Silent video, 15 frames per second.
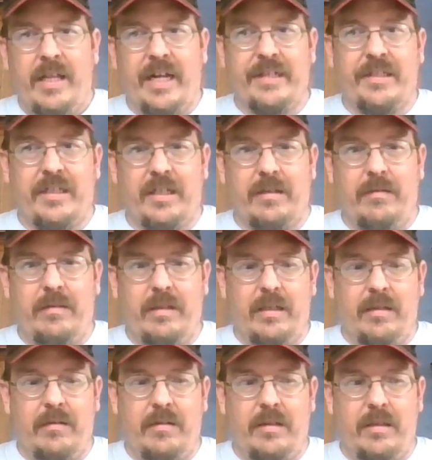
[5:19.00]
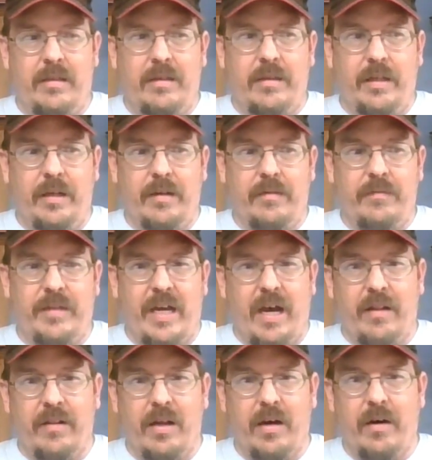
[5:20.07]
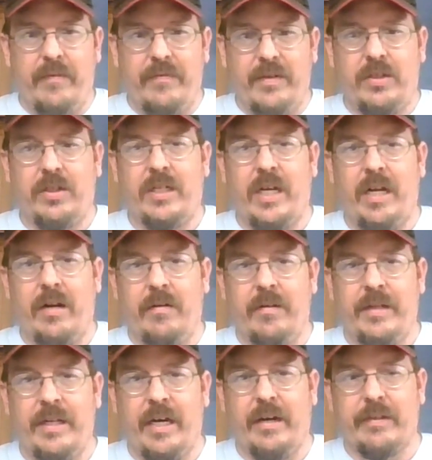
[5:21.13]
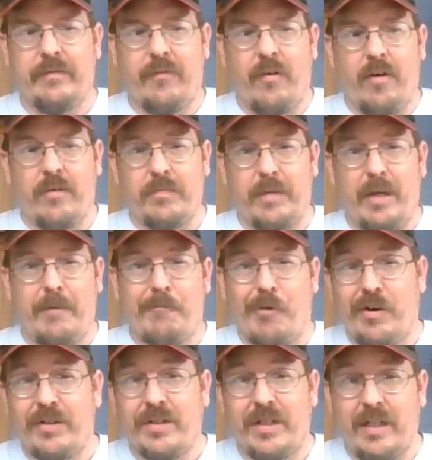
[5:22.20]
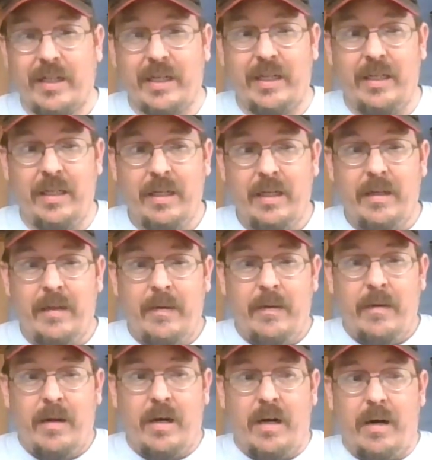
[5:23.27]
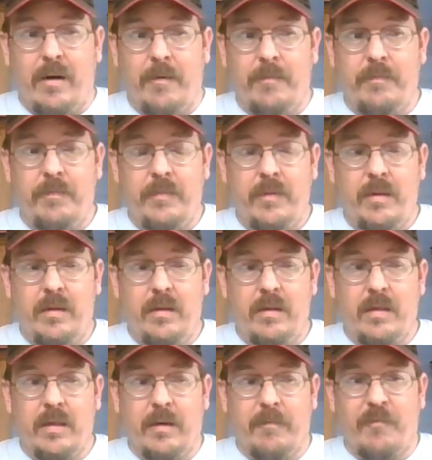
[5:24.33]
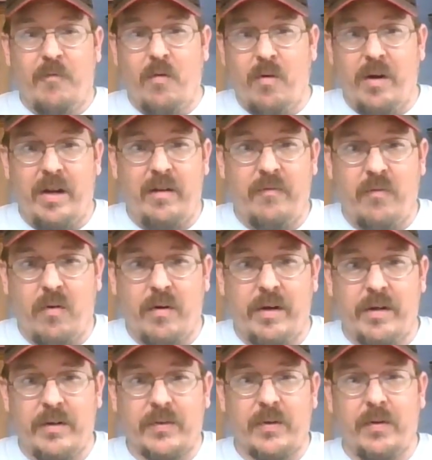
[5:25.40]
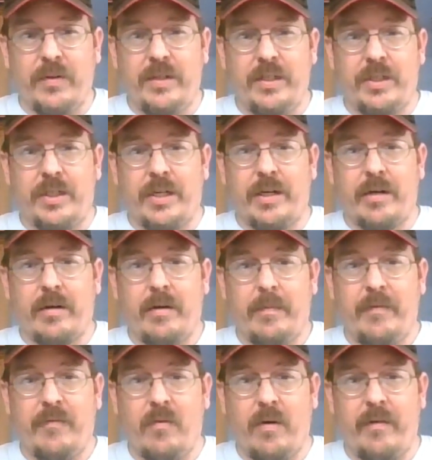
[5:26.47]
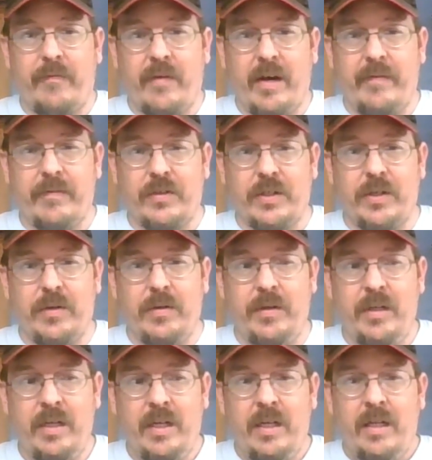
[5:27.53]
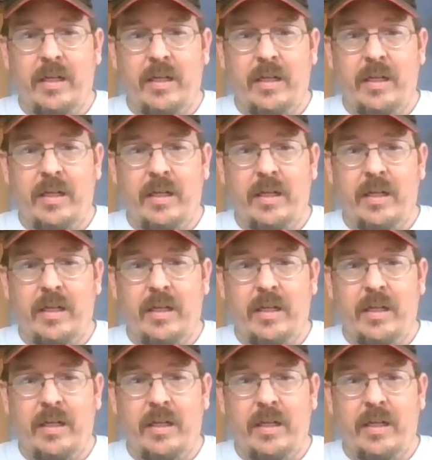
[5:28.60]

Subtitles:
that's the down low of this channel. Now, as far as me personally, um, I'm 44 years old this year. I'll be 45 in June,